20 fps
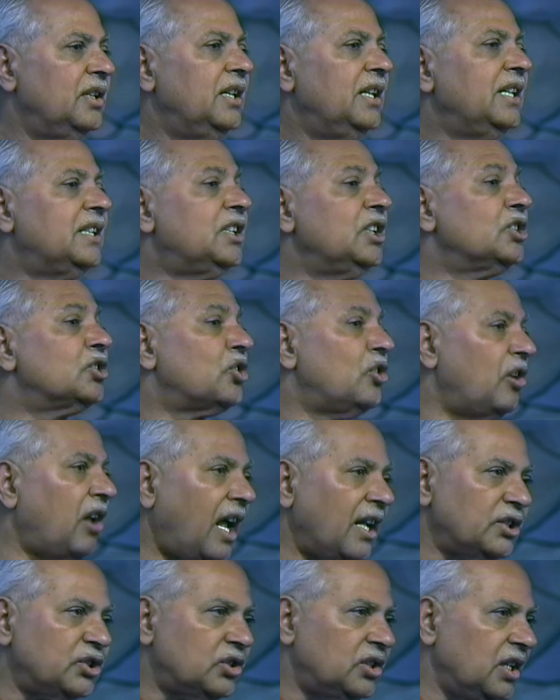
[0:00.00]
It is
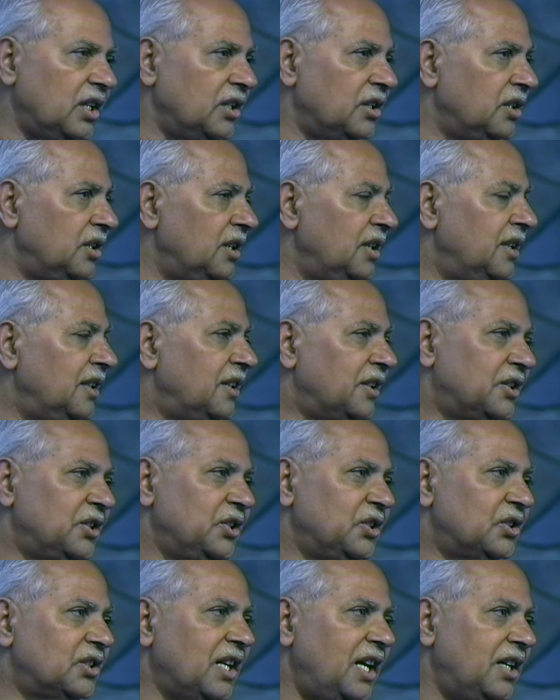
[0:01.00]
lasting
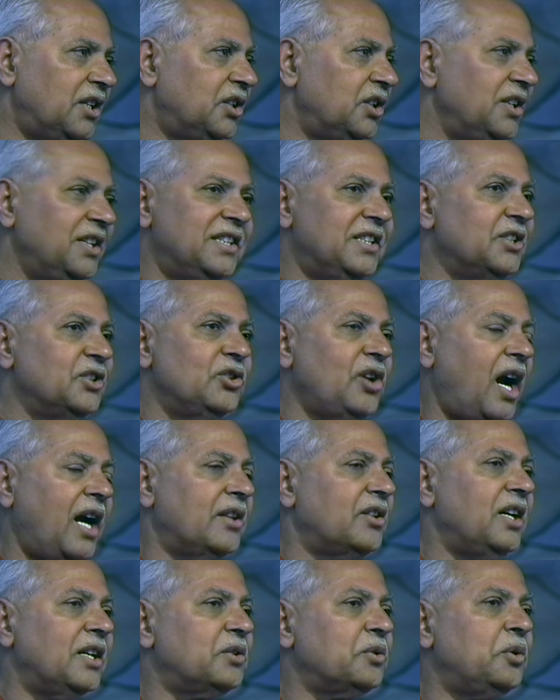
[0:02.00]
result. It is
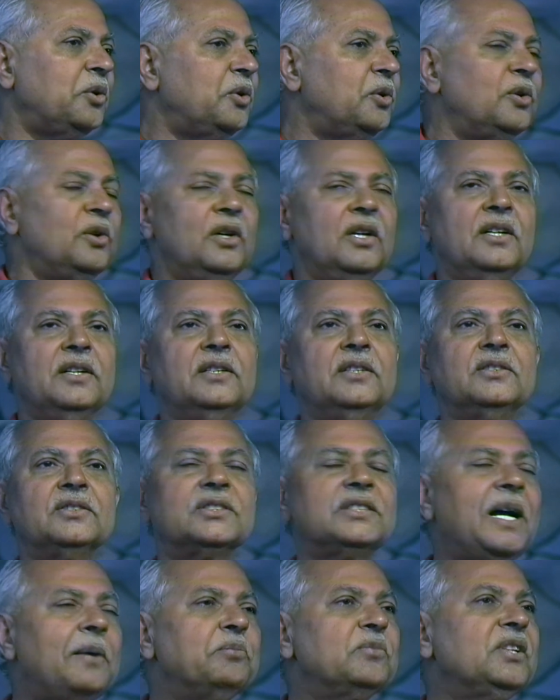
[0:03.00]
not that, oh,
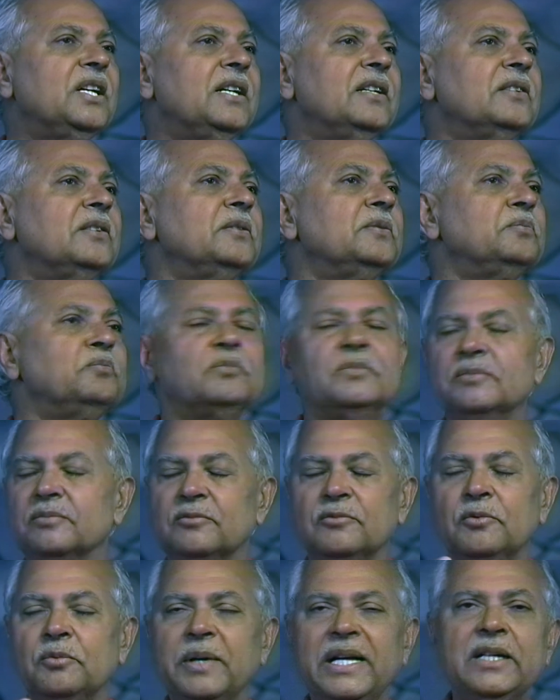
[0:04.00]
something
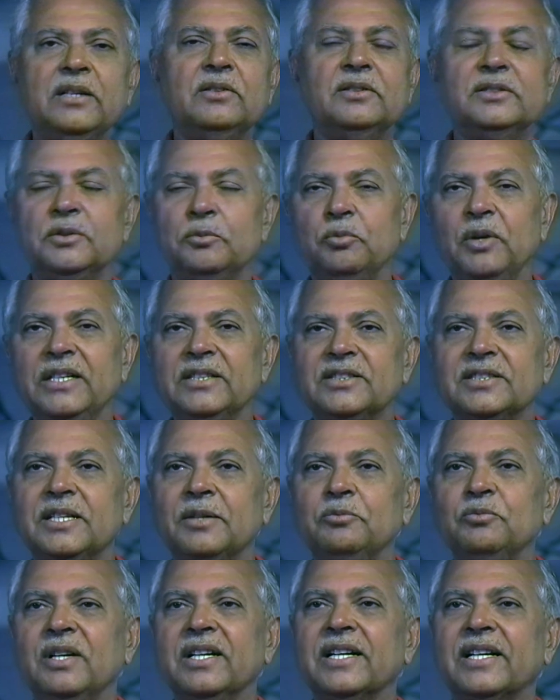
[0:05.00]
when, when
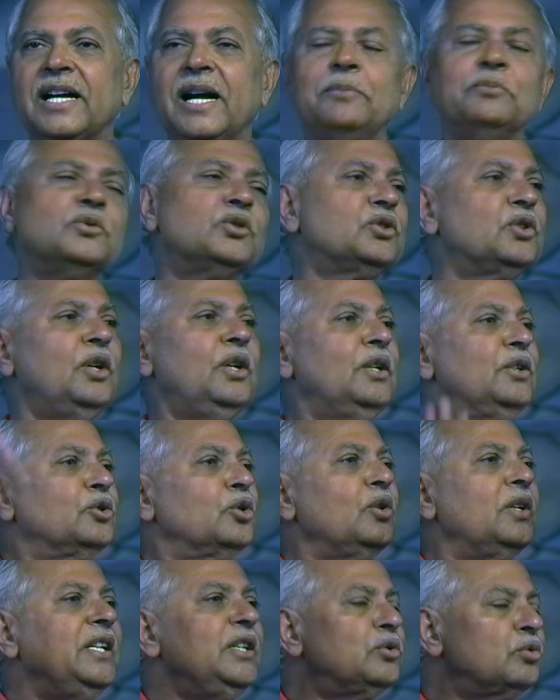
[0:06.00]
someone comes,
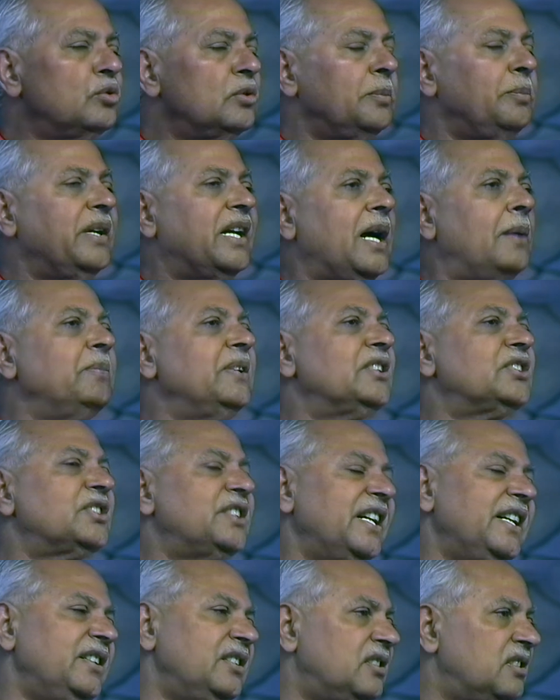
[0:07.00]
so he should become a
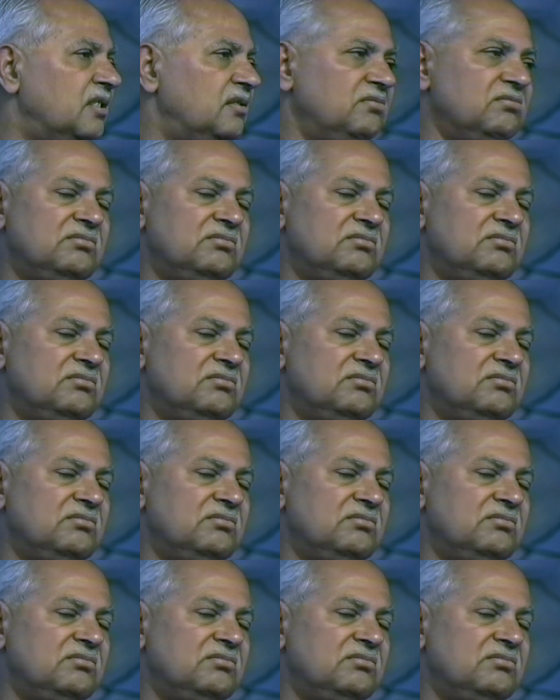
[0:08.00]
saint.